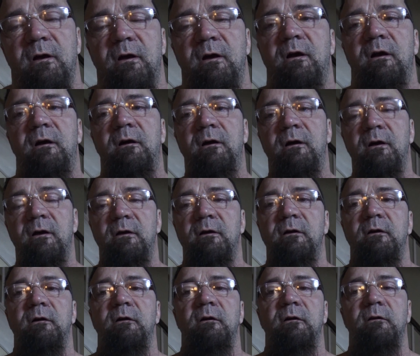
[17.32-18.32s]
Uh,
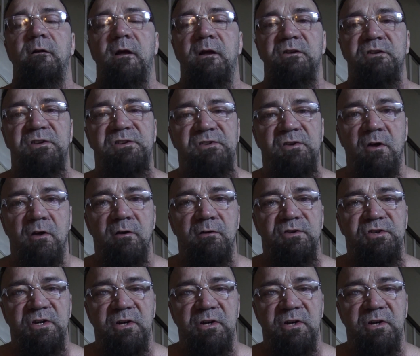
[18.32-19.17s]
I just saw